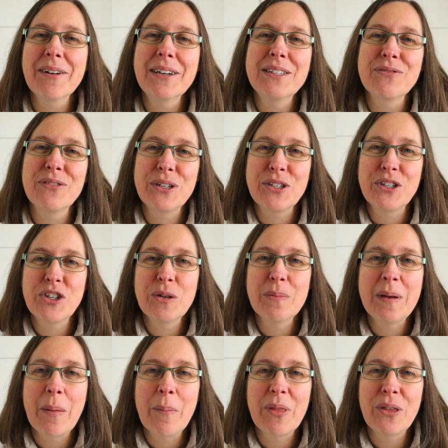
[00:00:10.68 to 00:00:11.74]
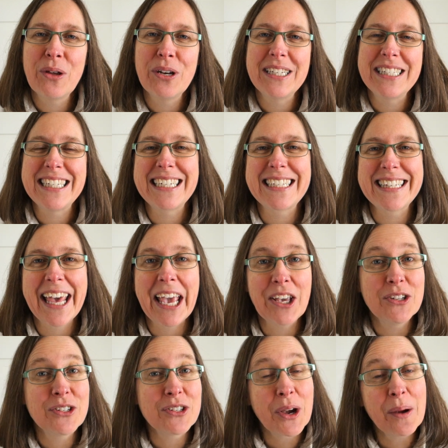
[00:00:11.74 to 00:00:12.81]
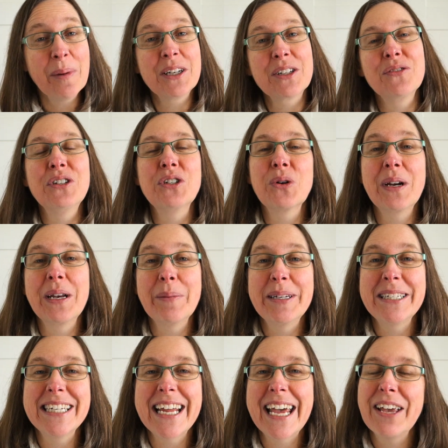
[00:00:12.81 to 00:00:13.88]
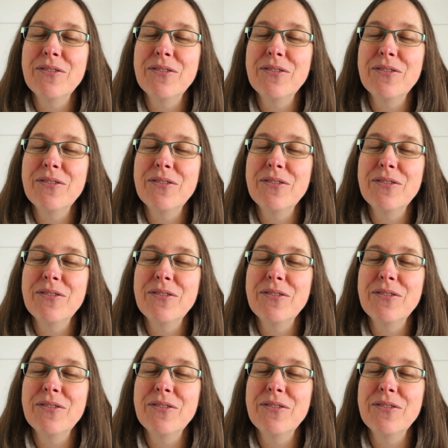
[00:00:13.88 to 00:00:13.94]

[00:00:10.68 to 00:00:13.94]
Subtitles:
Threads Floss Tube number 36. Thank you so much for joining me today.